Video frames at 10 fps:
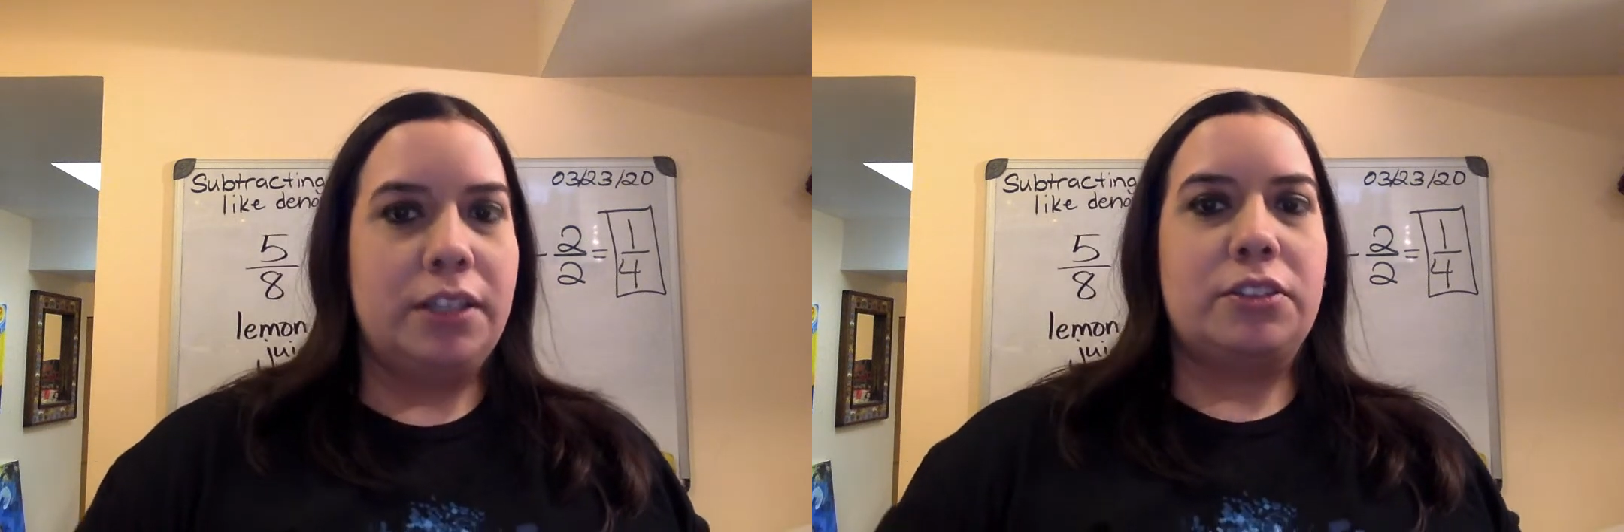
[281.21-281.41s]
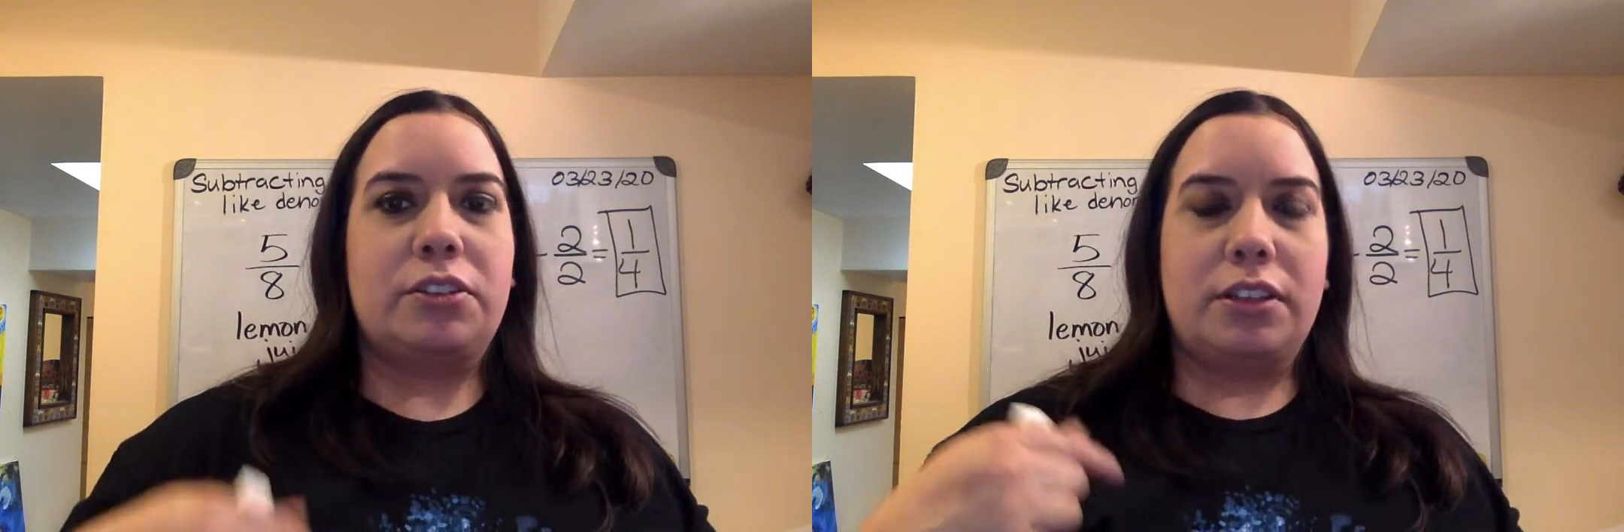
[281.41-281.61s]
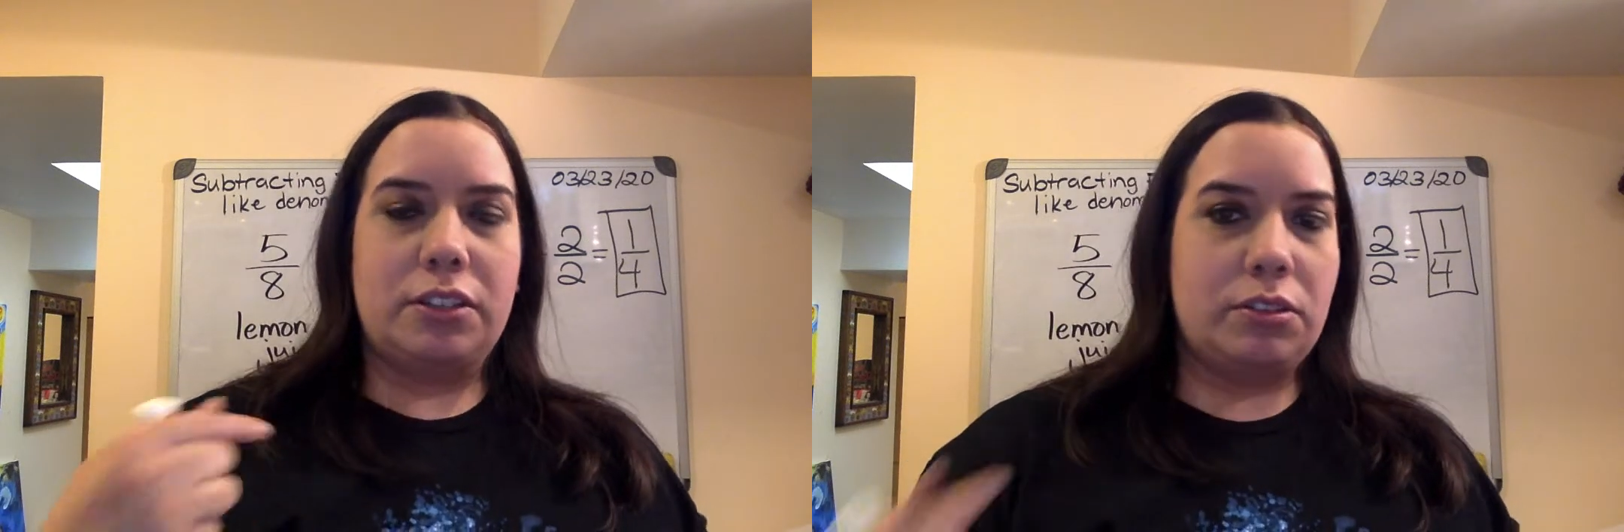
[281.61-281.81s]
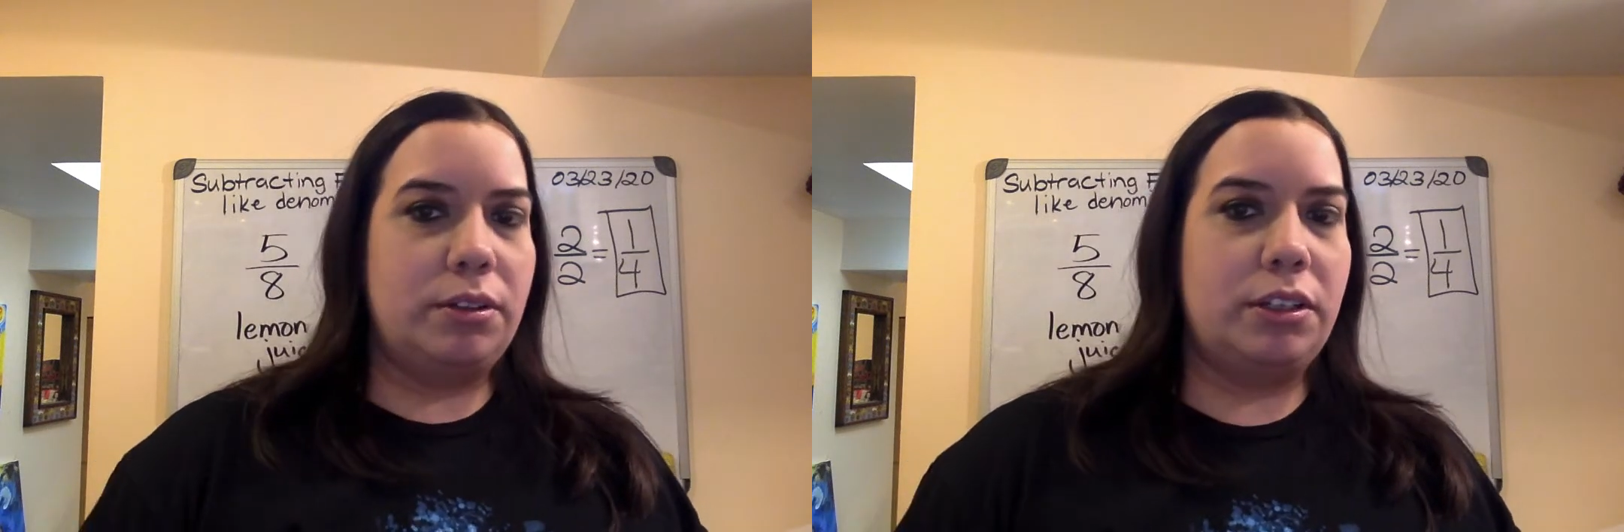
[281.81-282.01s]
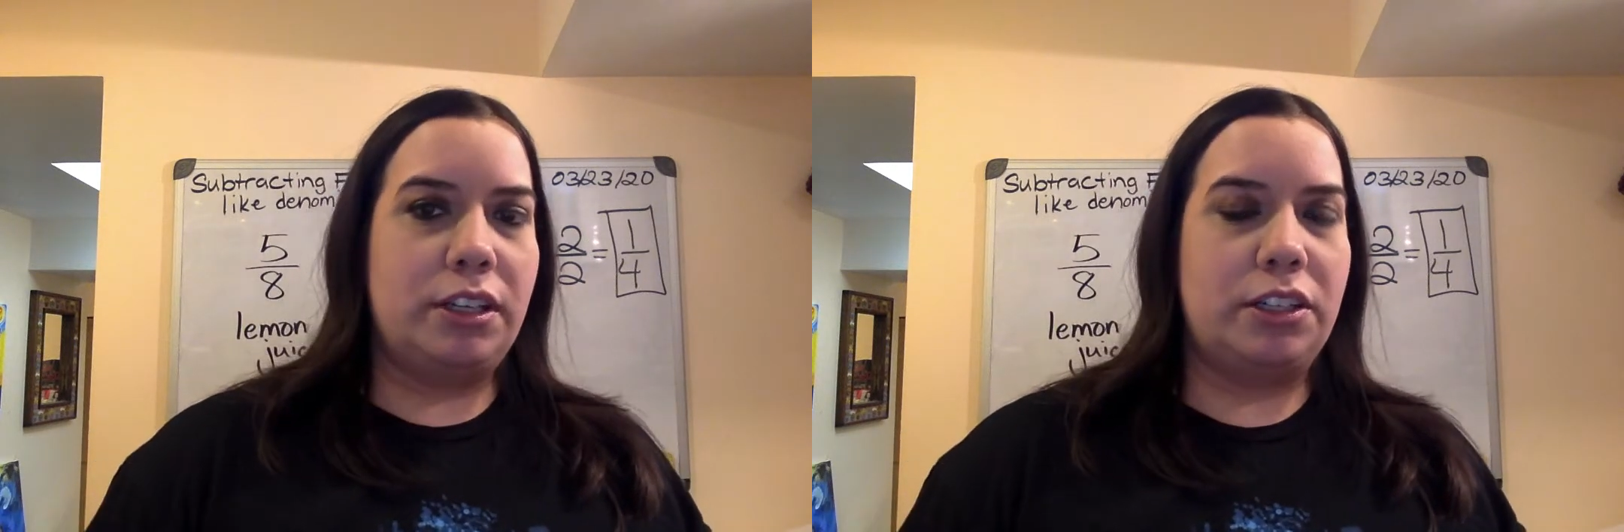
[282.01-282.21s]
So let's
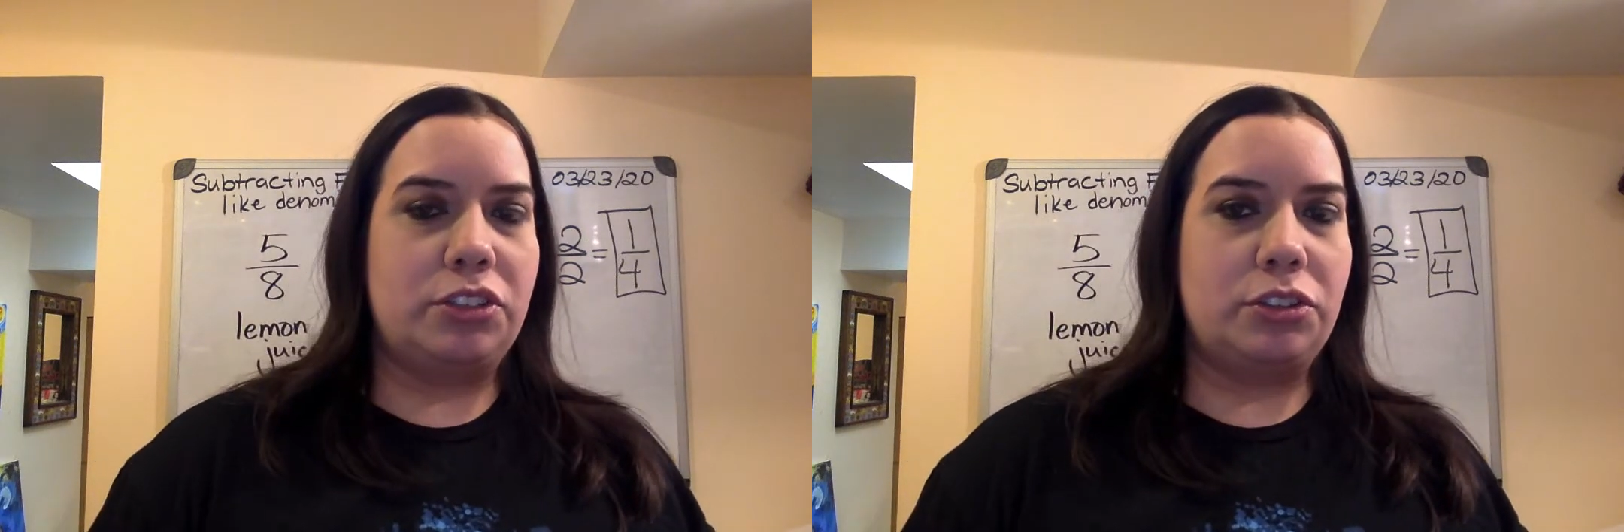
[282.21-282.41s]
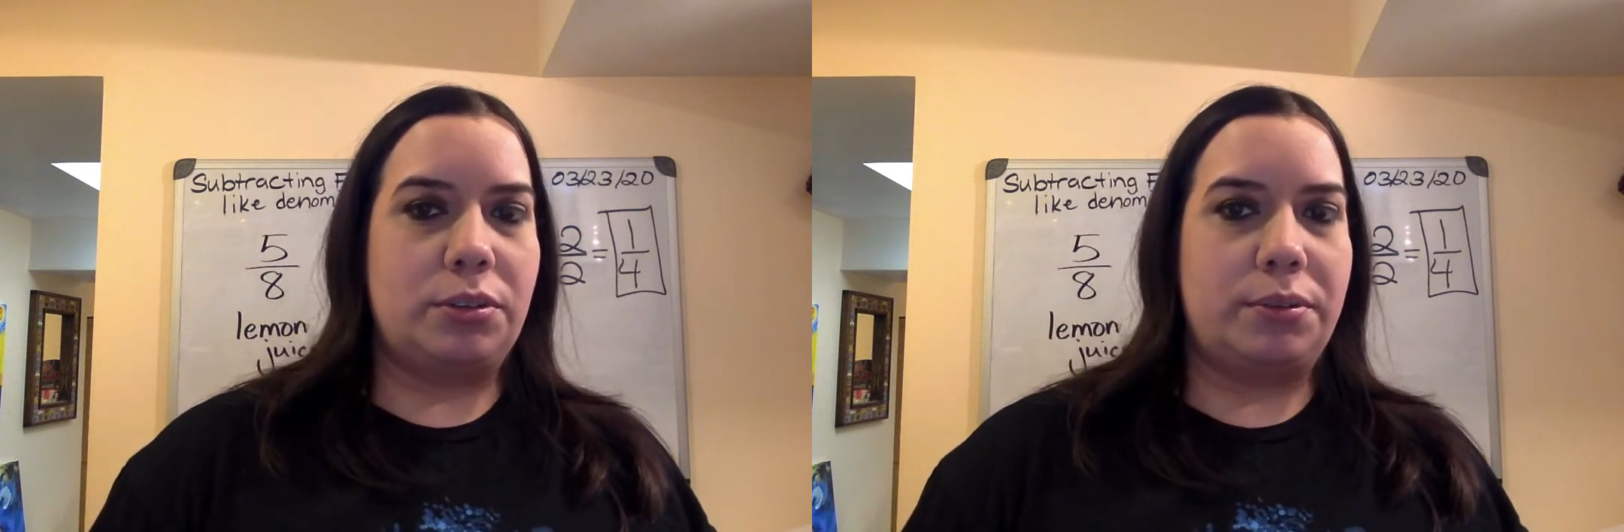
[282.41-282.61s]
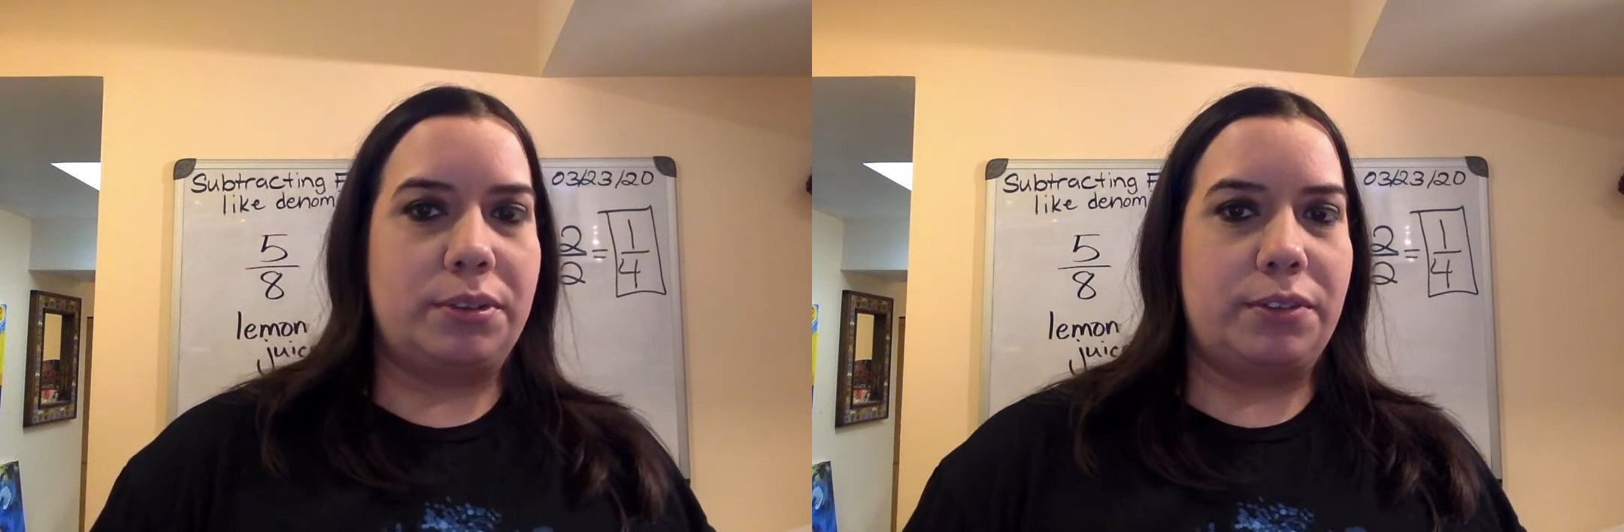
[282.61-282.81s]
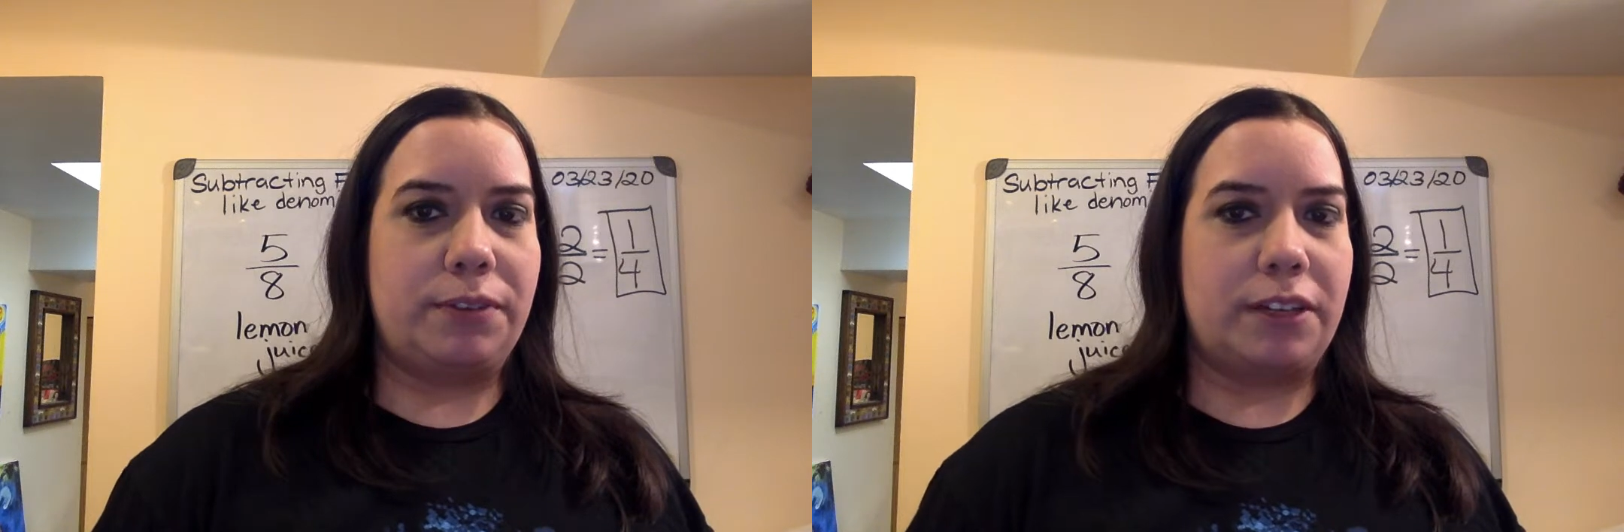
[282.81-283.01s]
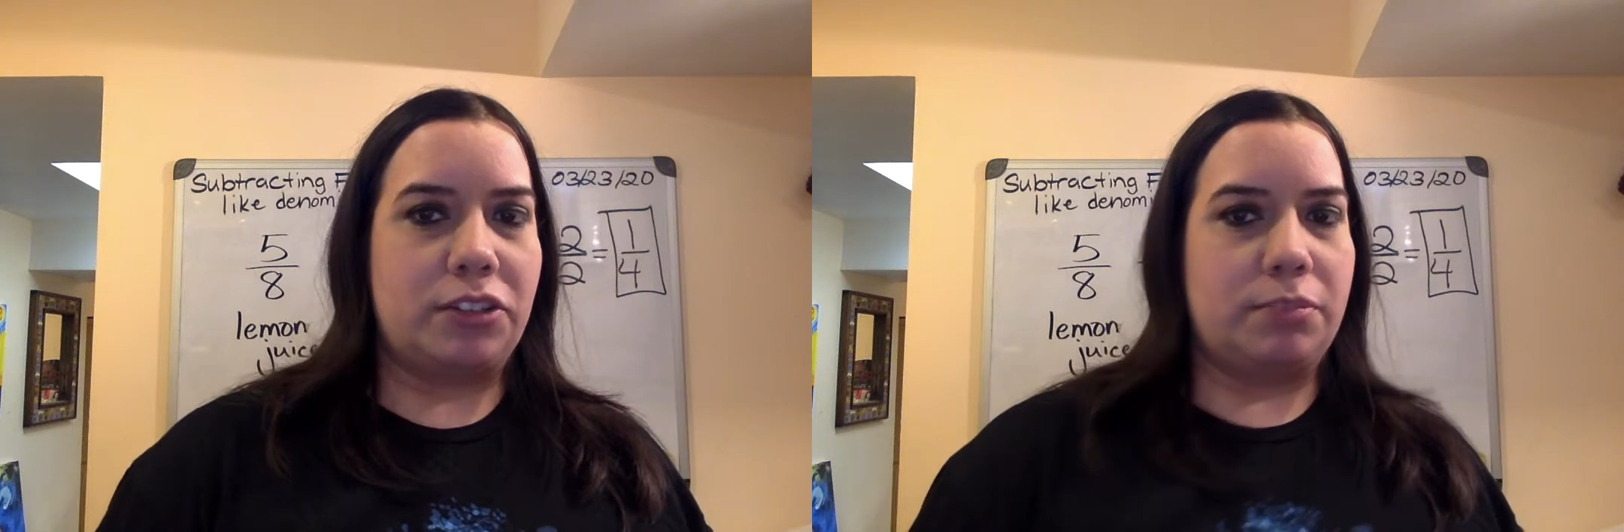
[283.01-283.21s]
go ahead and show it with the
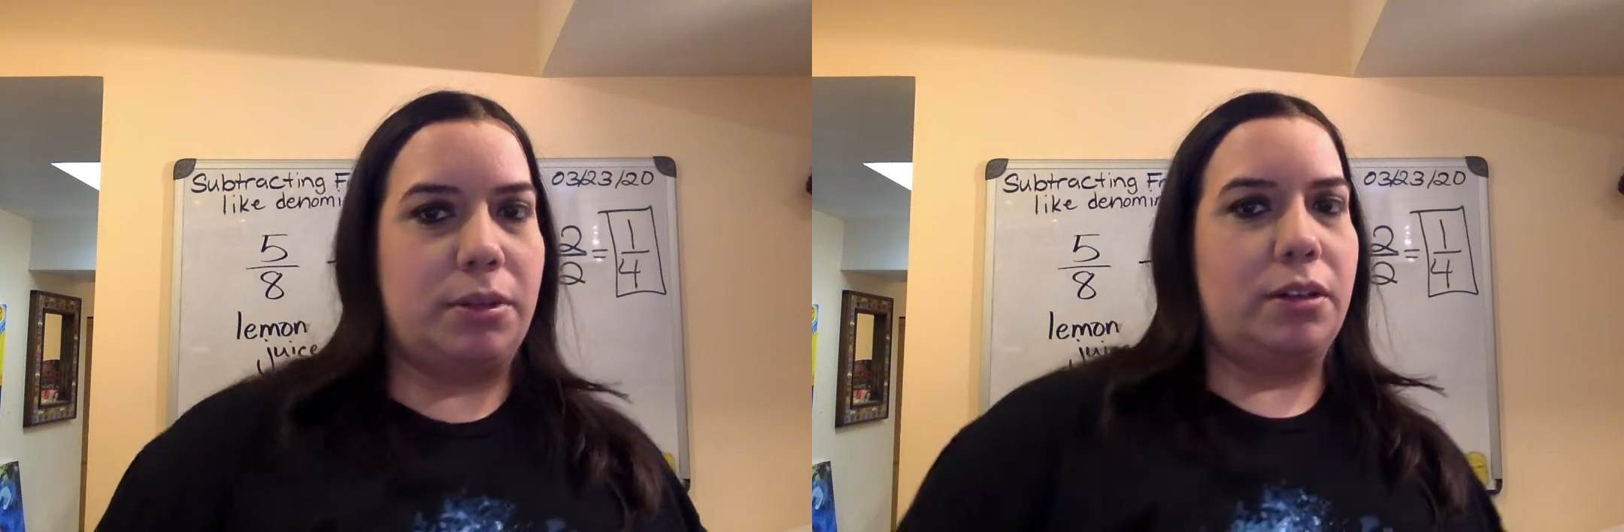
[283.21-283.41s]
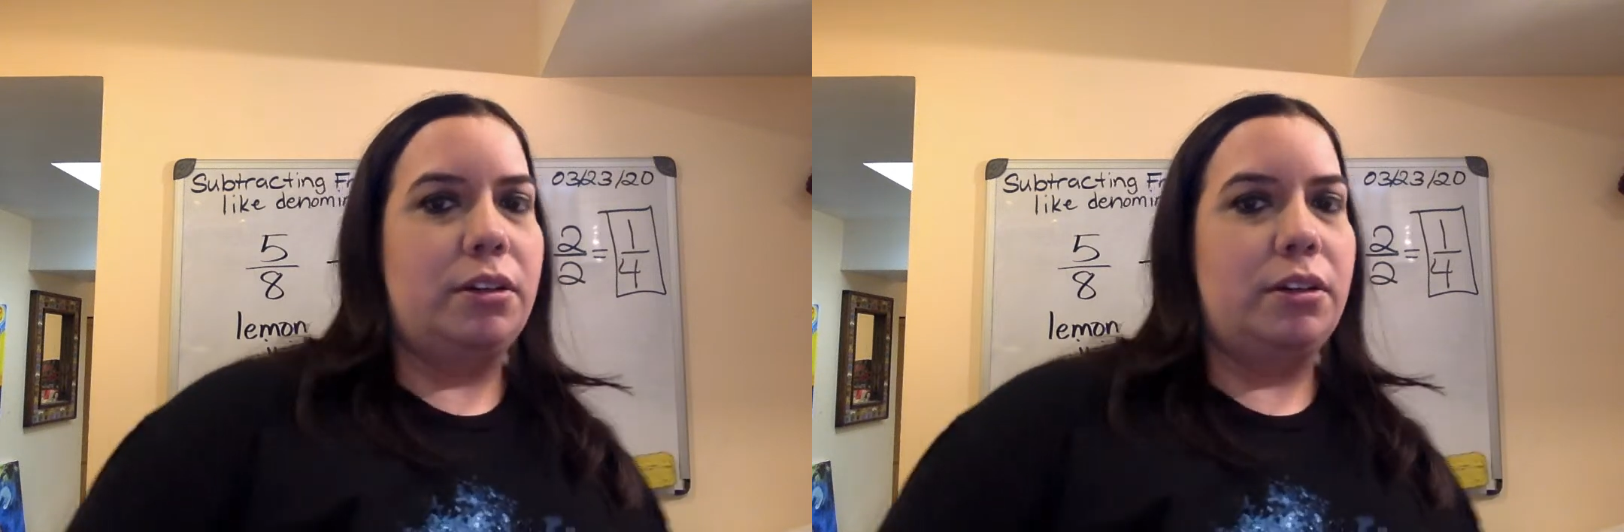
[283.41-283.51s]
fraction bar.